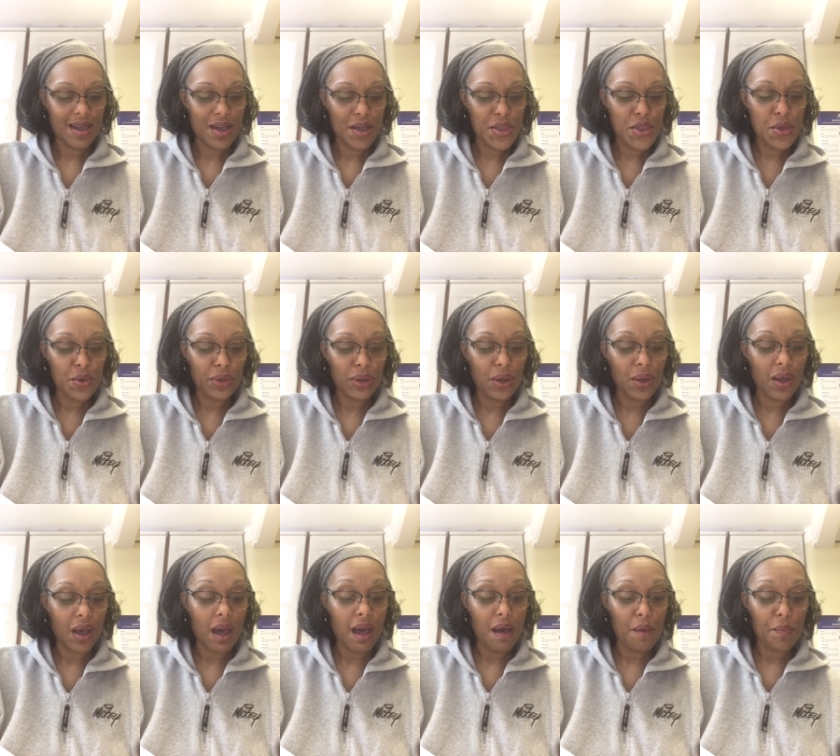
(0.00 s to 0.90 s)
You'll
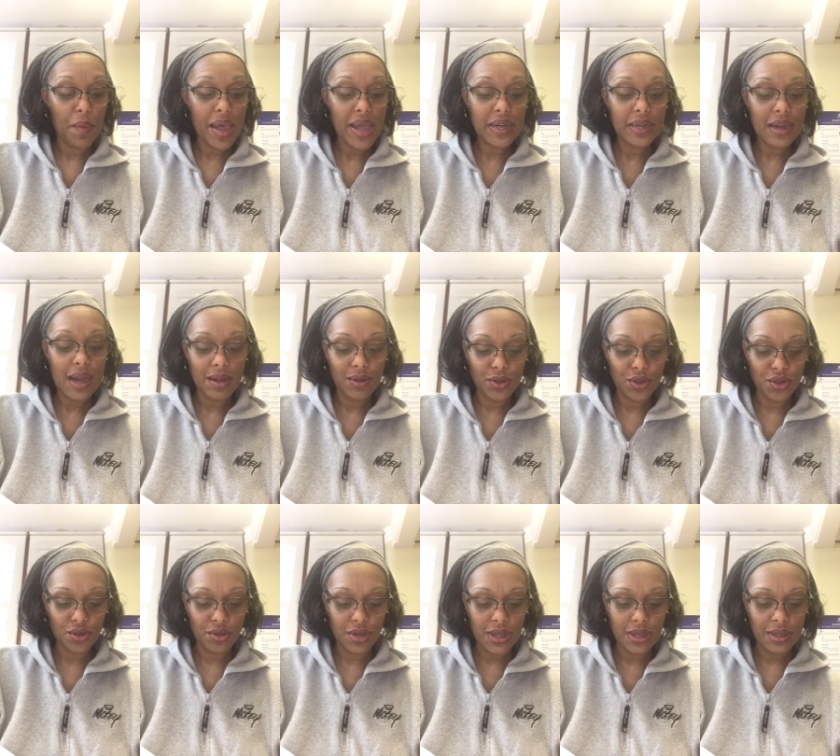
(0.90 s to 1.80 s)
look up and down
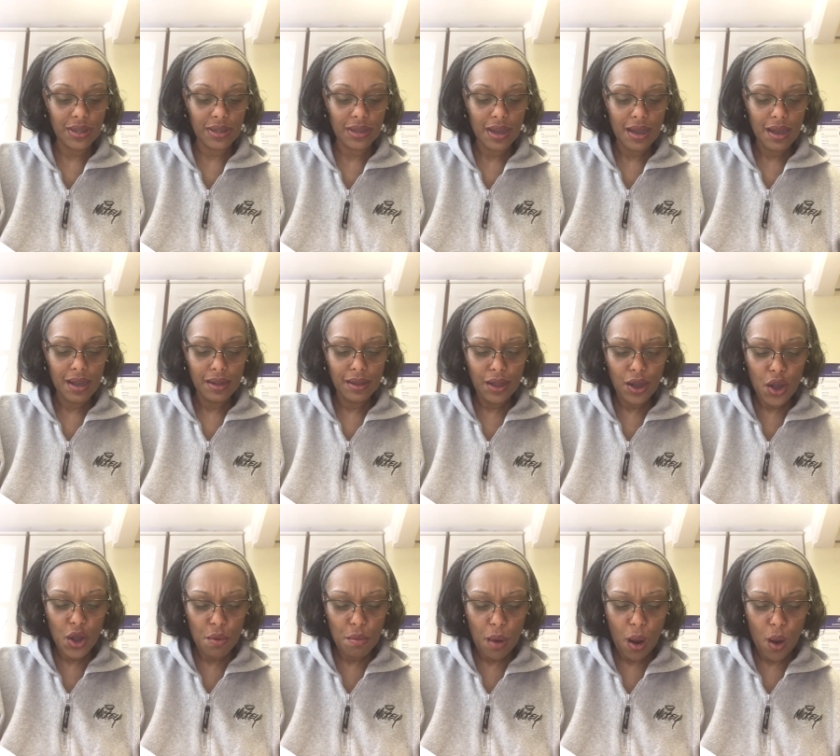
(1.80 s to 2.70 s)
streets Look
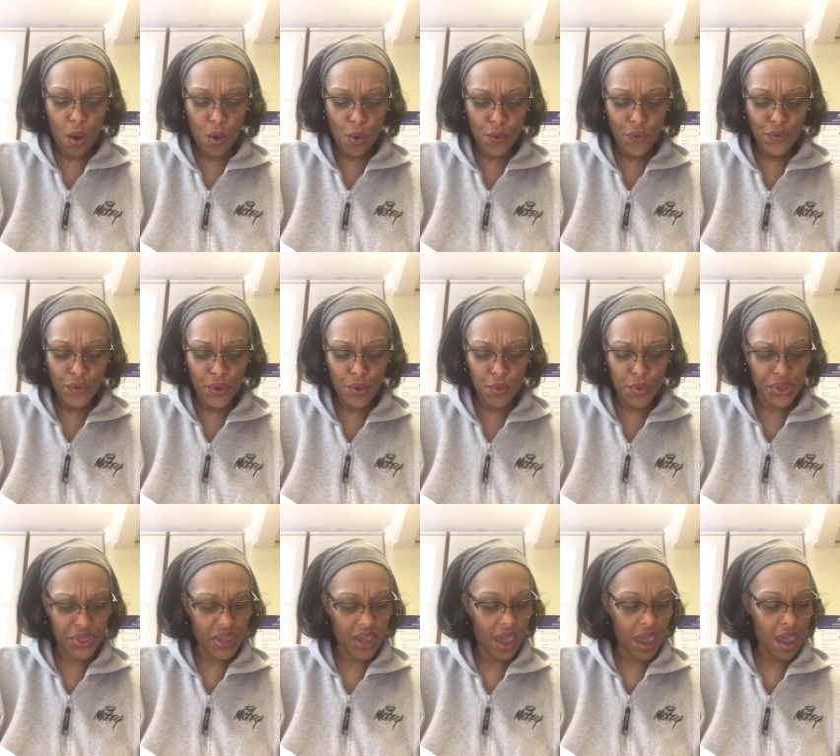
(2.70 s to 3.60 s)
them over
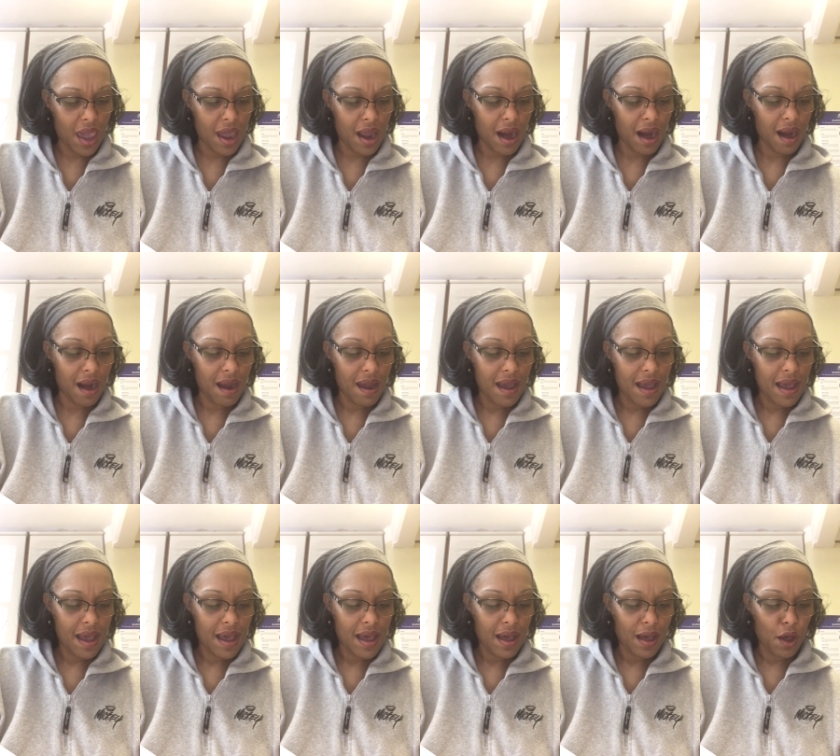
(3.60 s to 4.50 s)
with care.
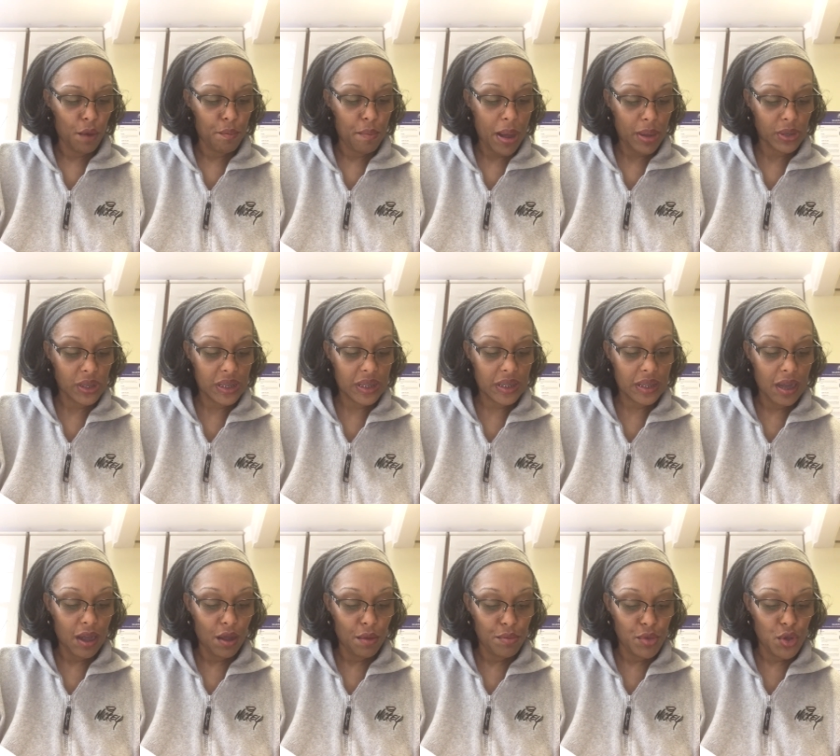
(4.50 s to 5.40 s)
About
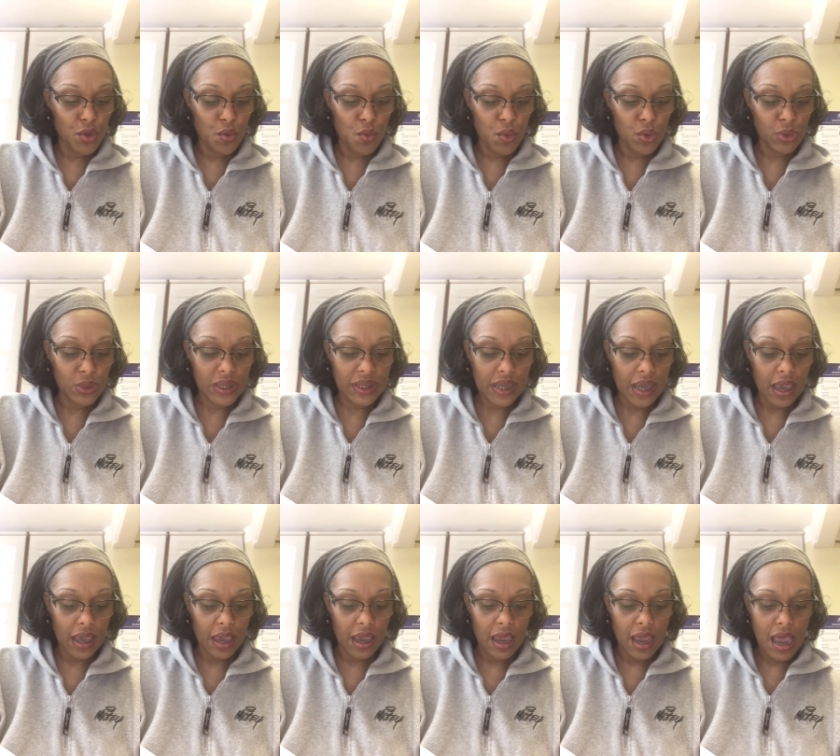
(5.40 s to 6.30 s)
some you will
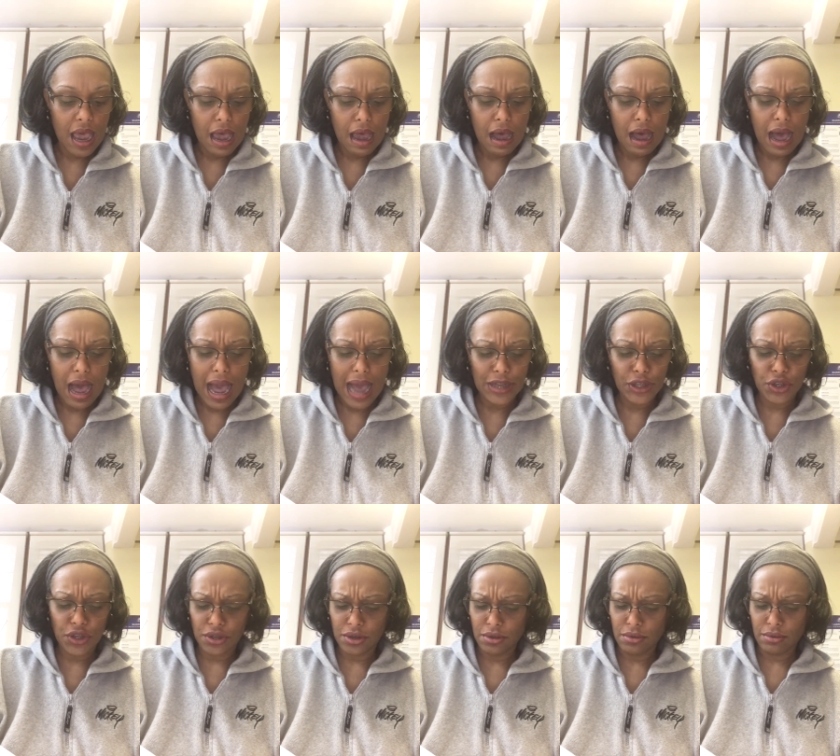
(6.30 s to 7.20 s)
say, I
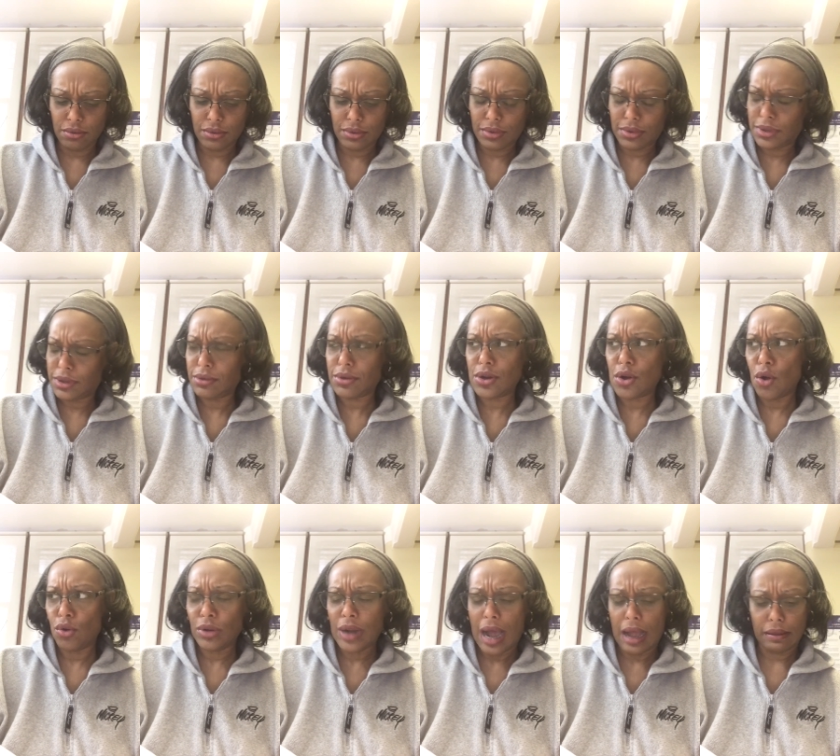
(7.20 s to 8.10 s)
choose to
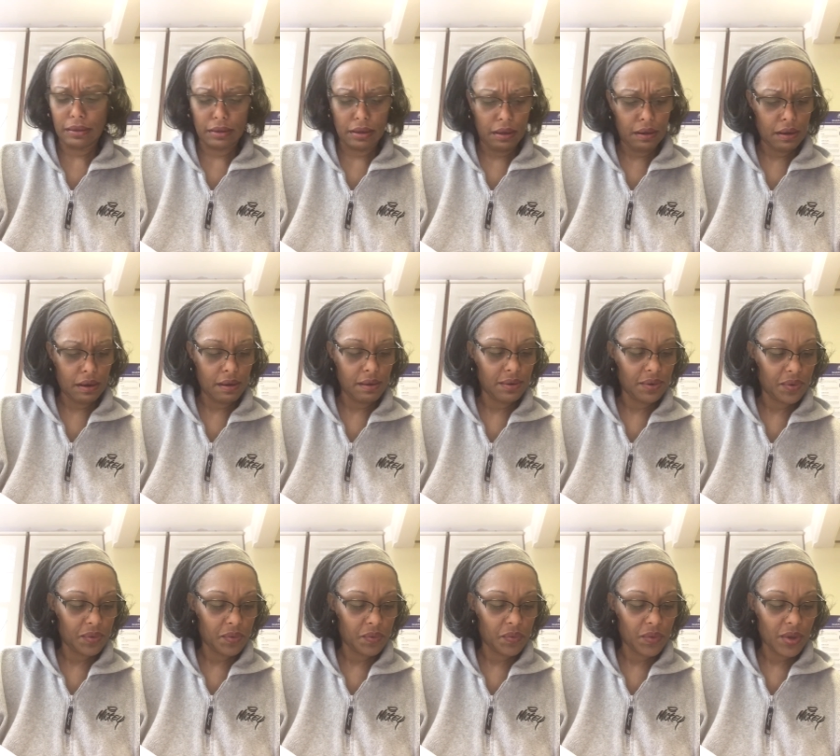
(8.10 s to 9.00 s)
go not there.
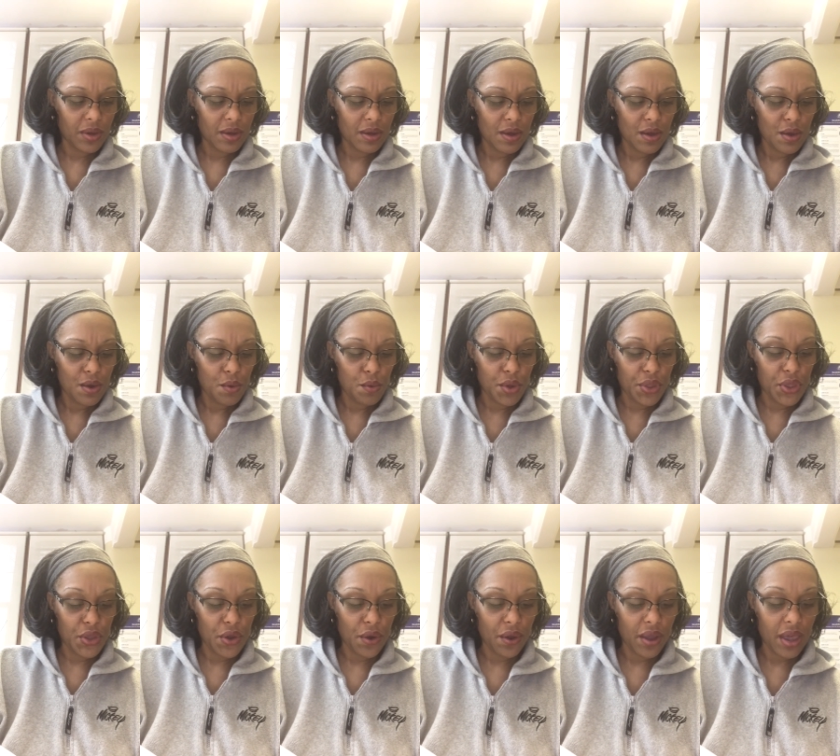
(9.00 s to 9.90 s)

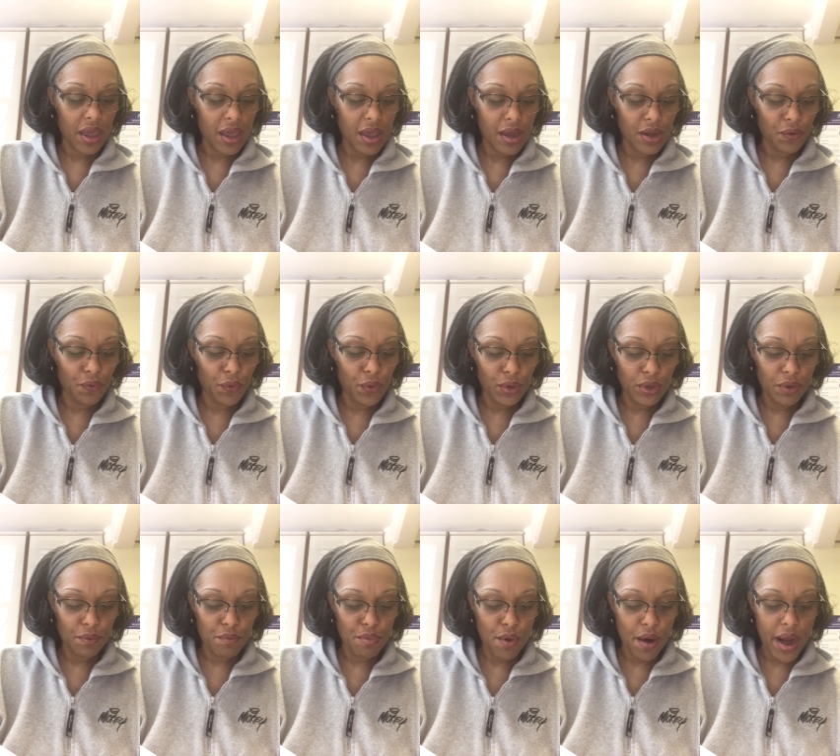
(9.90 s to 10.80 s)
With your head full
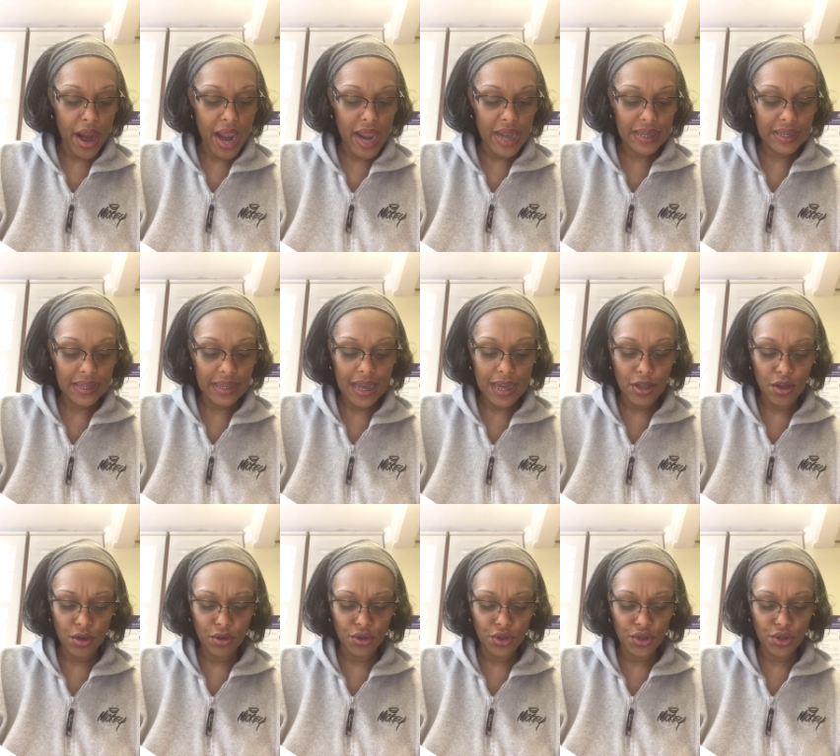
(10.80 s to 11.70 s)
of brains and
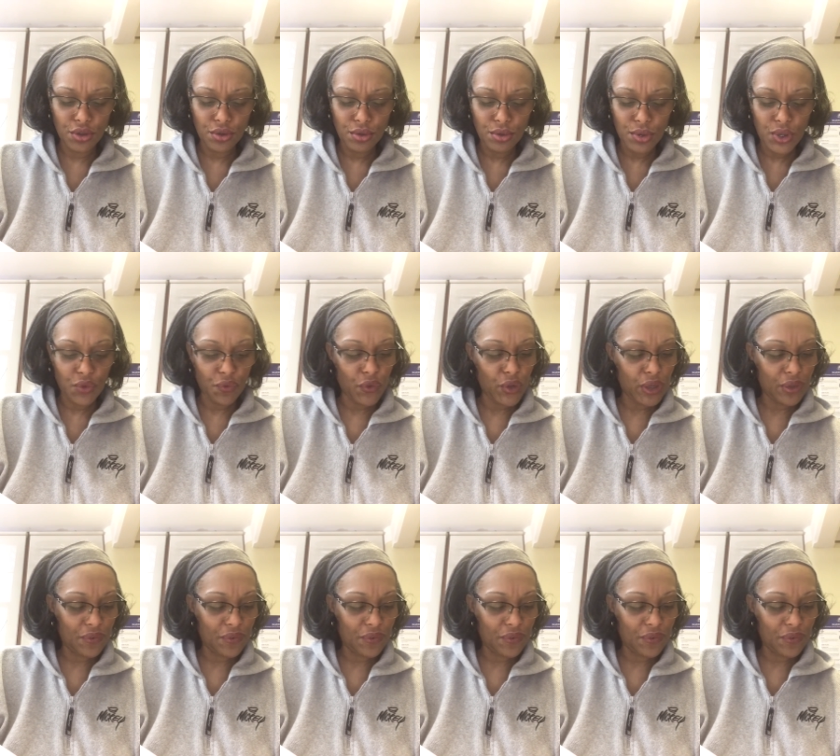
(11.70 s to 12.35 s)
your shoes full